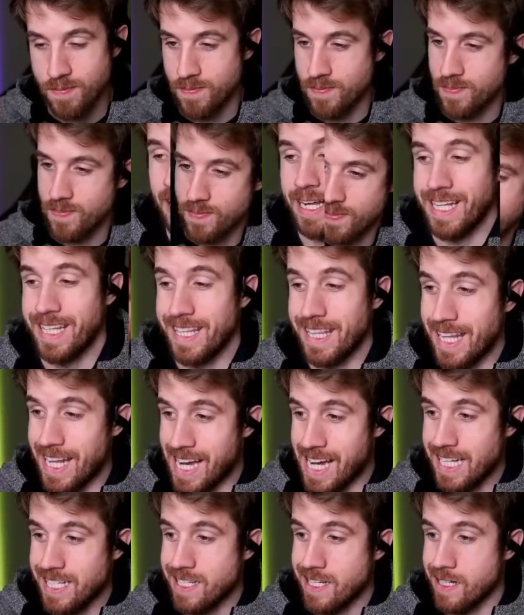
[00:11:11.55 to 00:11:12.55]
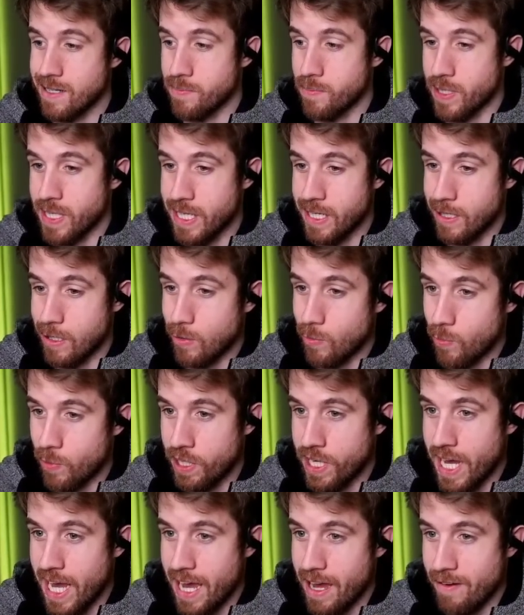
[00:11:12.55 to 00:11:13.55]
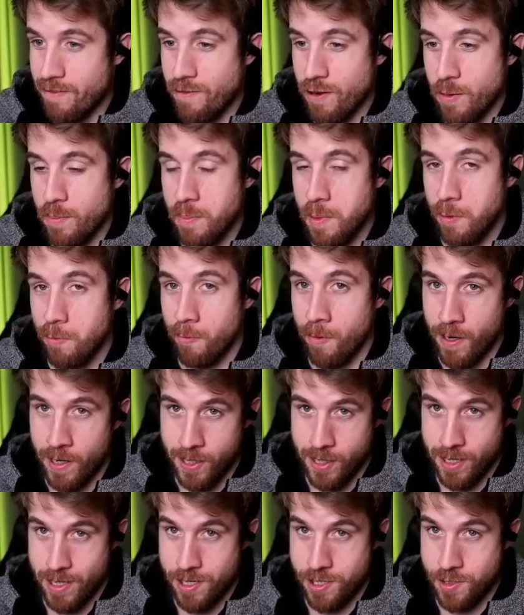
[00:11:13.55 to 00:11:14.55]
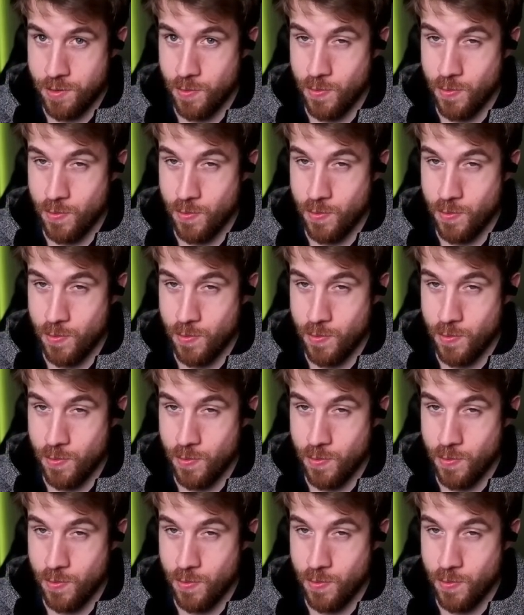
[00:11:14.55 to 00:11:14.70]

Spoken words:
All right, and last up here we have Mirage,